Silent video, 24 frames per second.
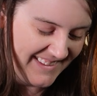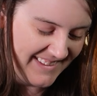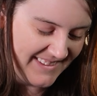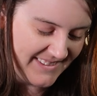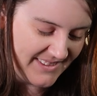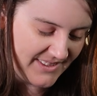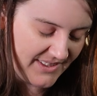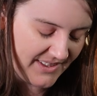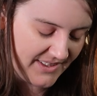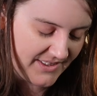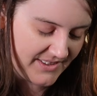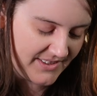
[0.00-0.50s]

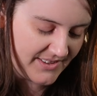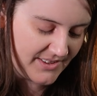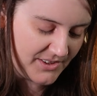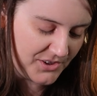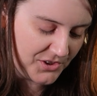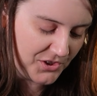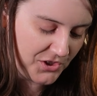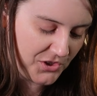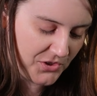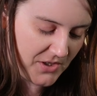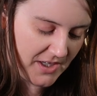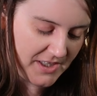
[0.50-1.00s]
So there's just little
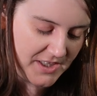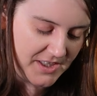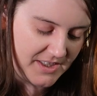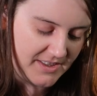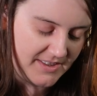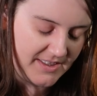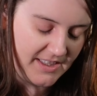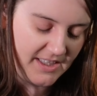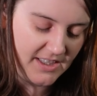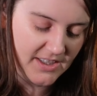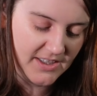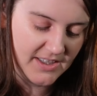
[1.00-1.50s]
stretches
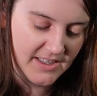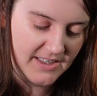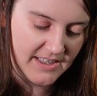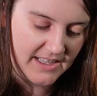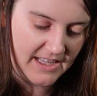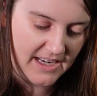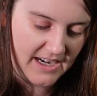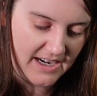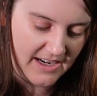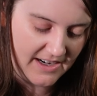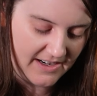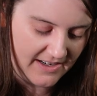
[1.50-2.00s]
here and
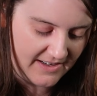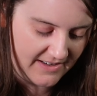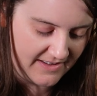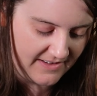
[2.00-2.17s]
there.